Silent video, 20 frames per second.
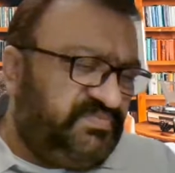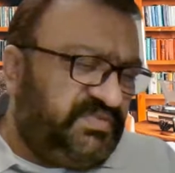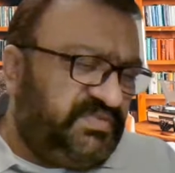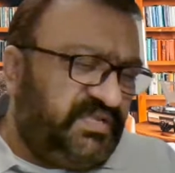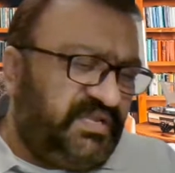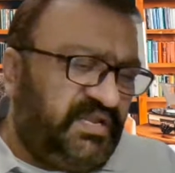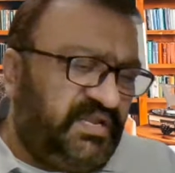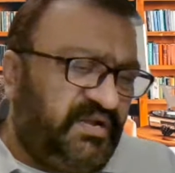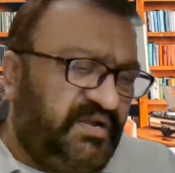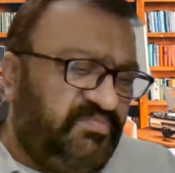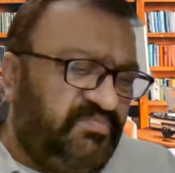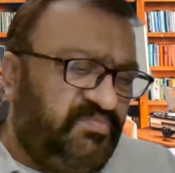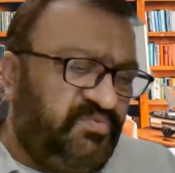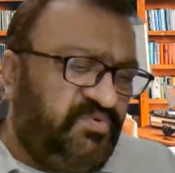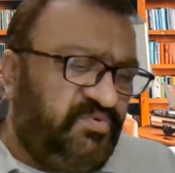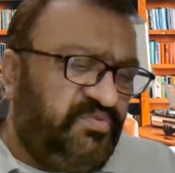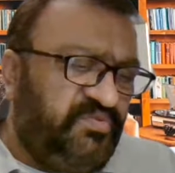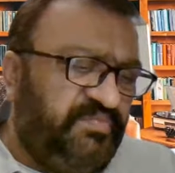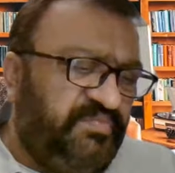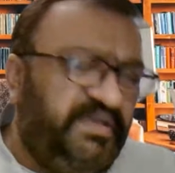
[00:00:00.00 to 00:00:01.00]
there are
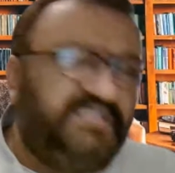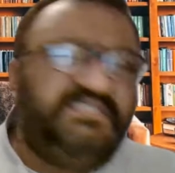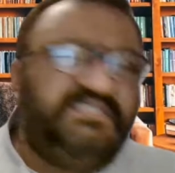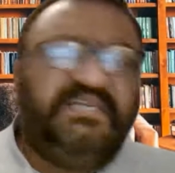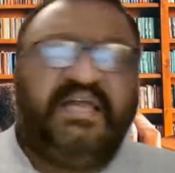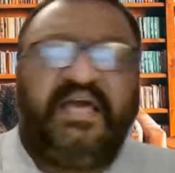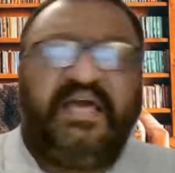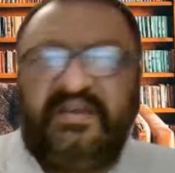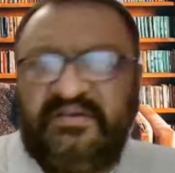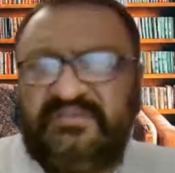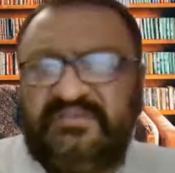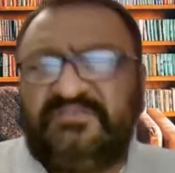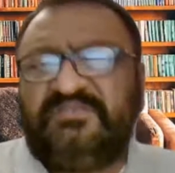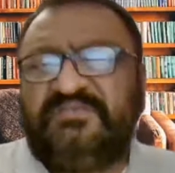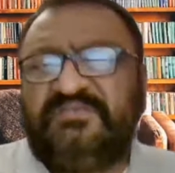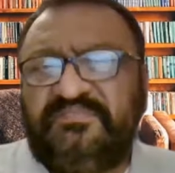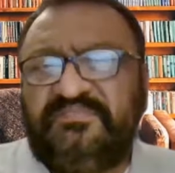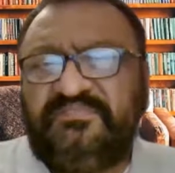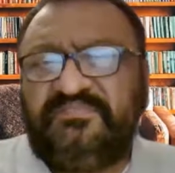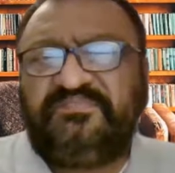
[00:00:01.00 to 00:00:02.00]
more major errors,
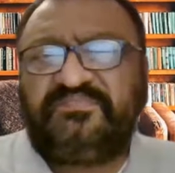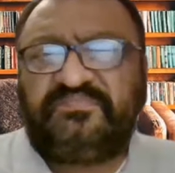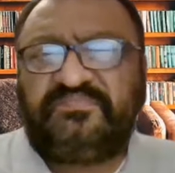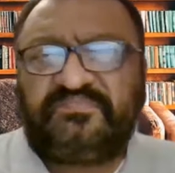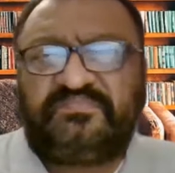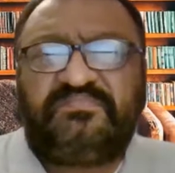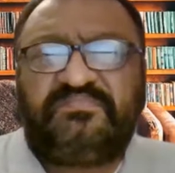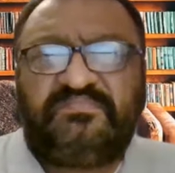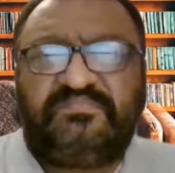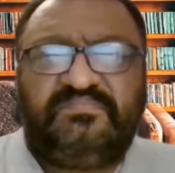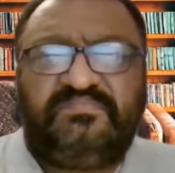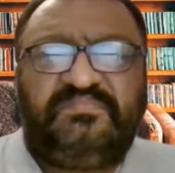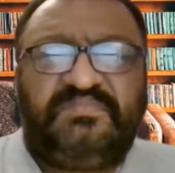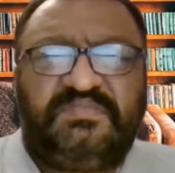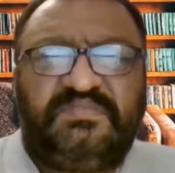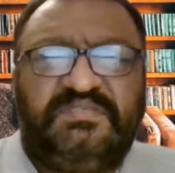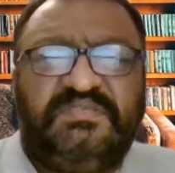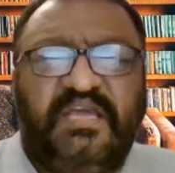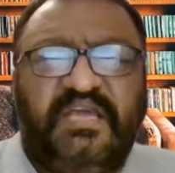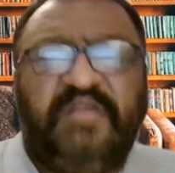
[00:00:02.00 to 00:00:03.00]

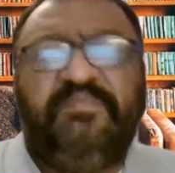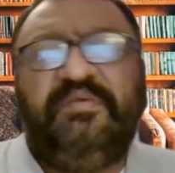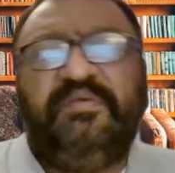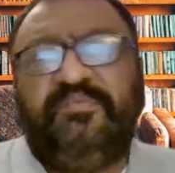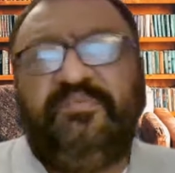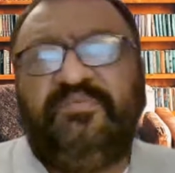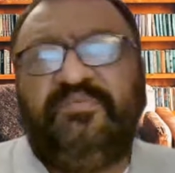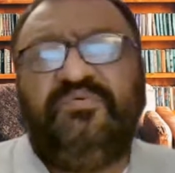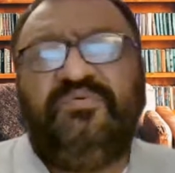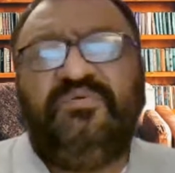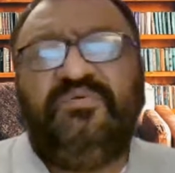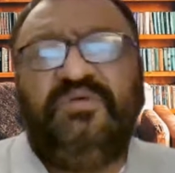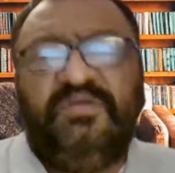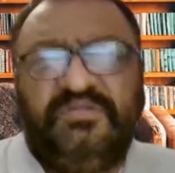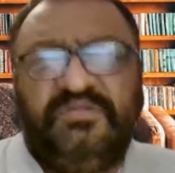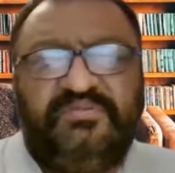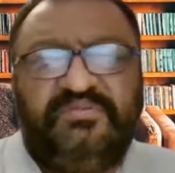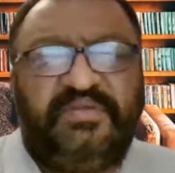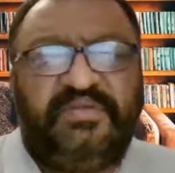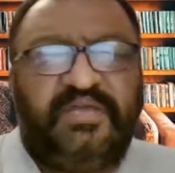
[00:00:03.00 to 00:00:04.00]
can be up to
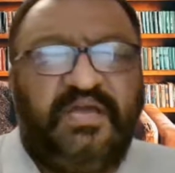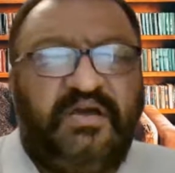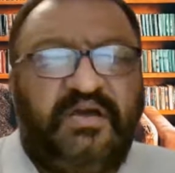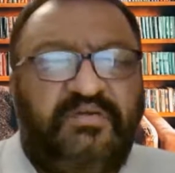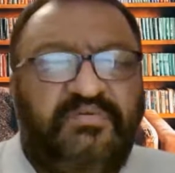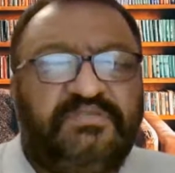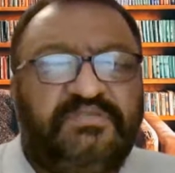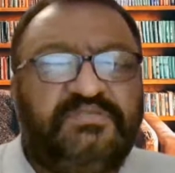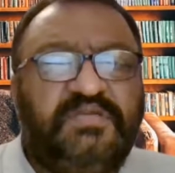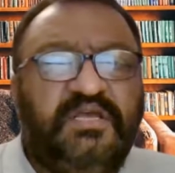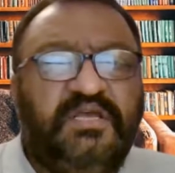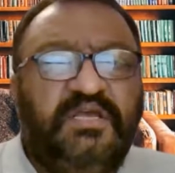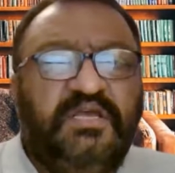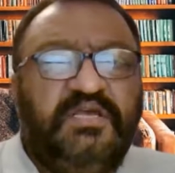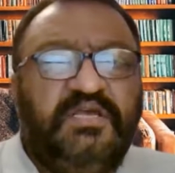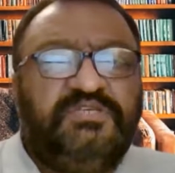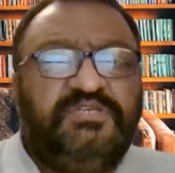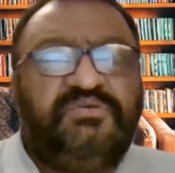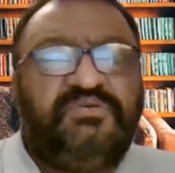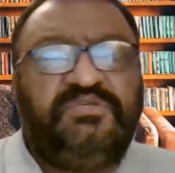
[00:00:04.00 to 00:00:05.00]
3 hours.
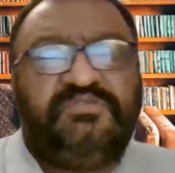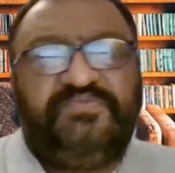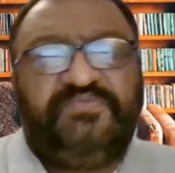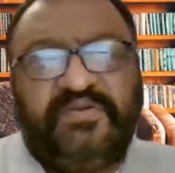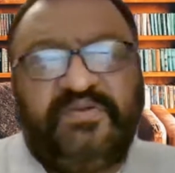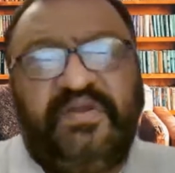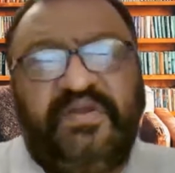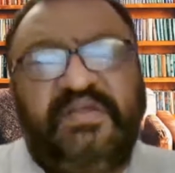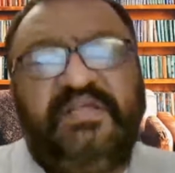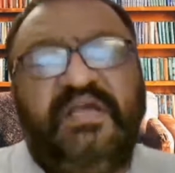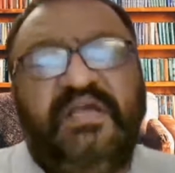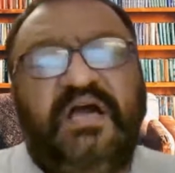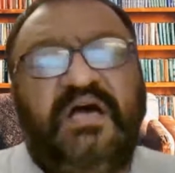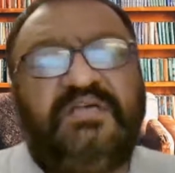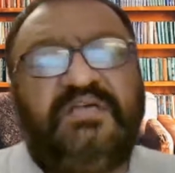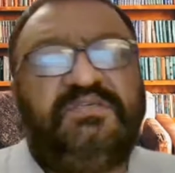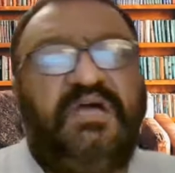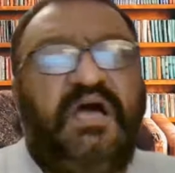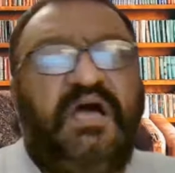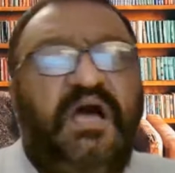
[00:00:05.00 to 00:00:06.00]
Students frequently
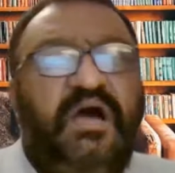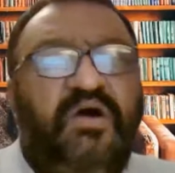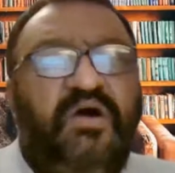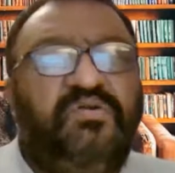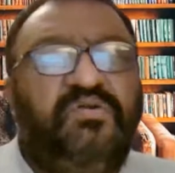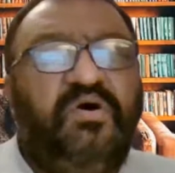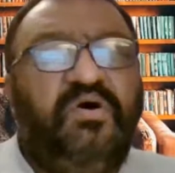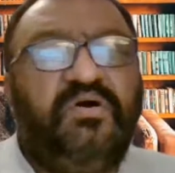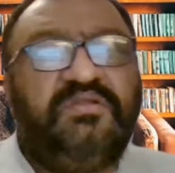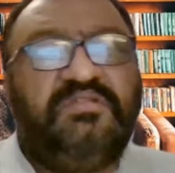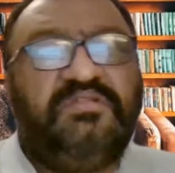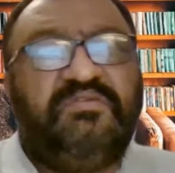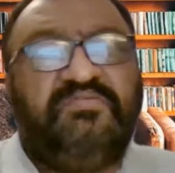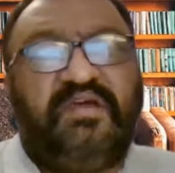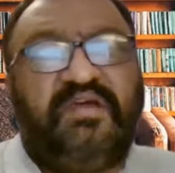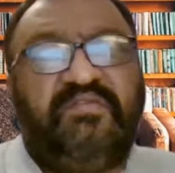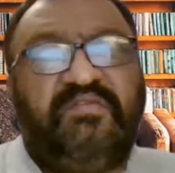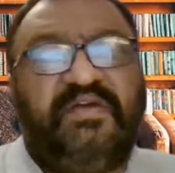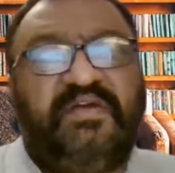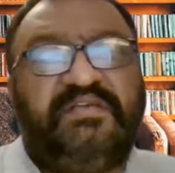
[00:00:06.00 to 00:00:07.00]
ask how long the
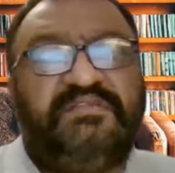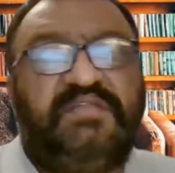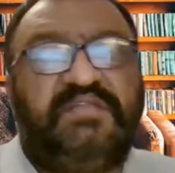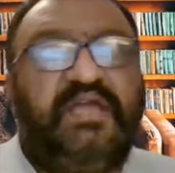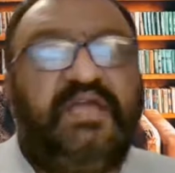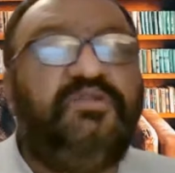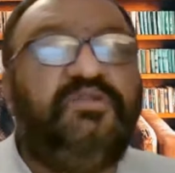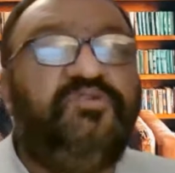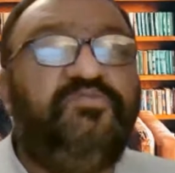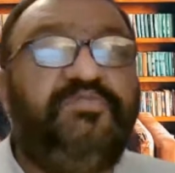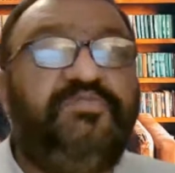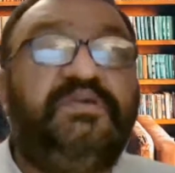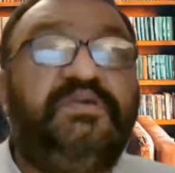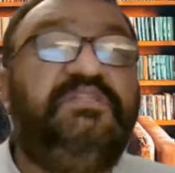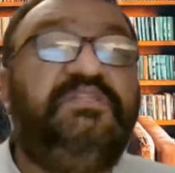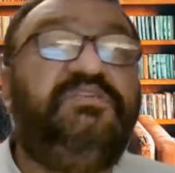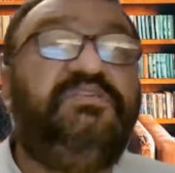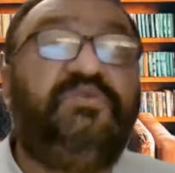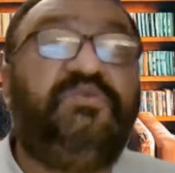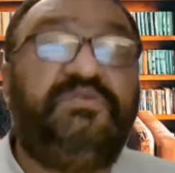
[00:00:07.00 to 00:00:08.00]
Viva is likely to
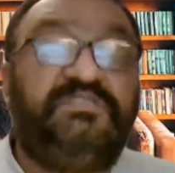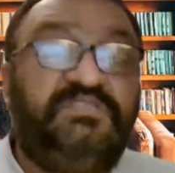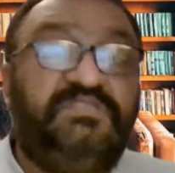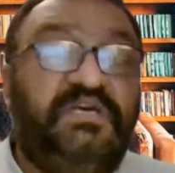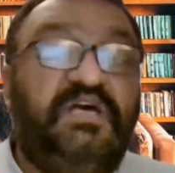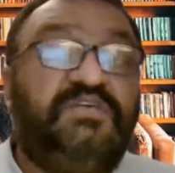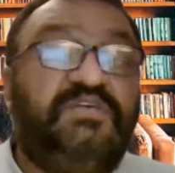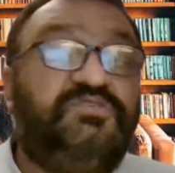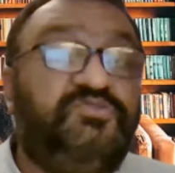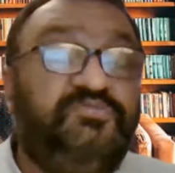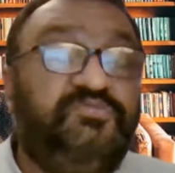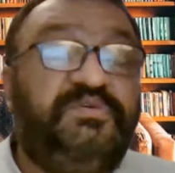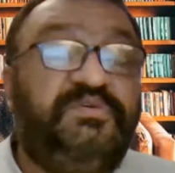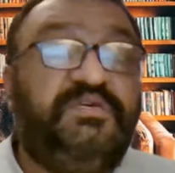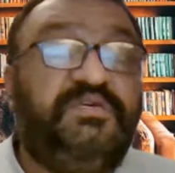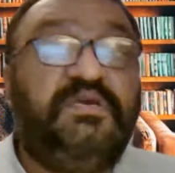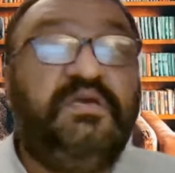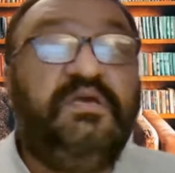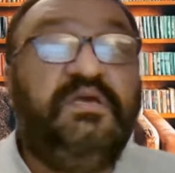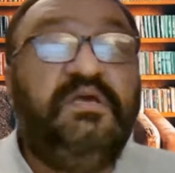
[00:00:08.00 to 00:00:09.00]
be. This question is asked to
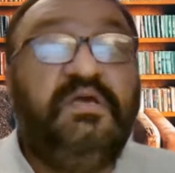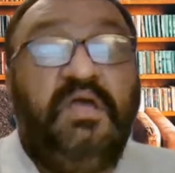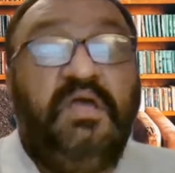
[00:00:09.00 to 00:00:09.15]
me.